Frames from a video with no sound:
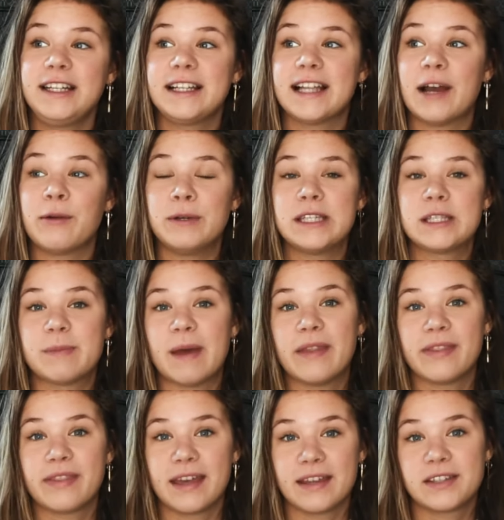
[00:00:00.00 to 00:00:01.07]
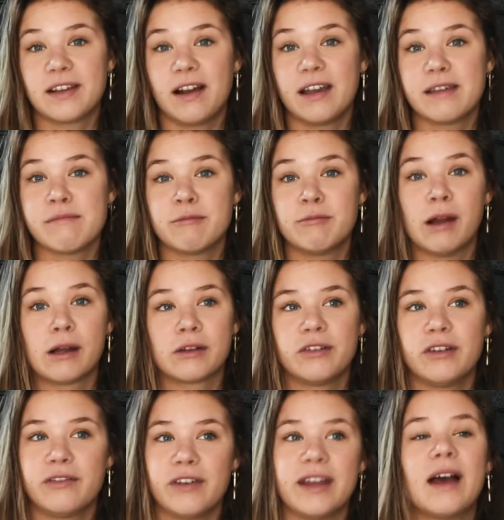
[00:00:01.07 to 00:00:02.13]
glad we spent that time in Margaret
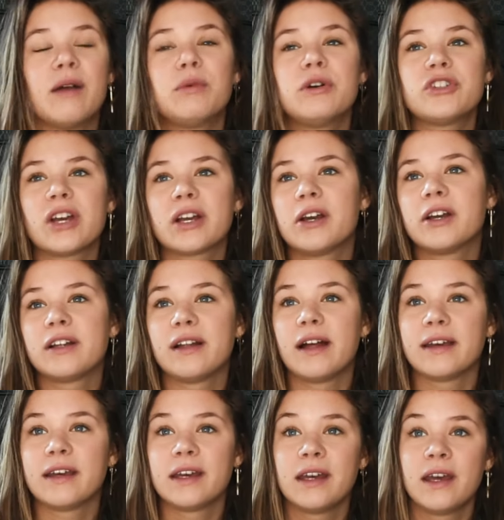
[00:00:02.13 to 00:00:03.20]
River. And I wish I could I